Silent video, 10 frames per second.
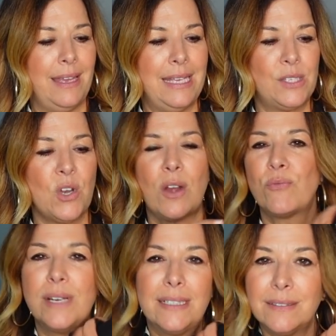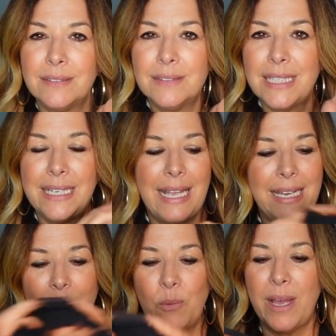is not wrinkled in
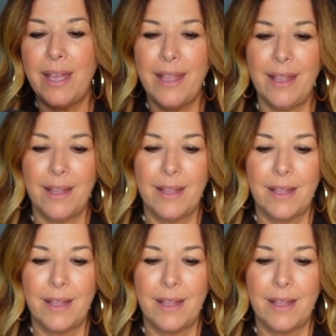any way.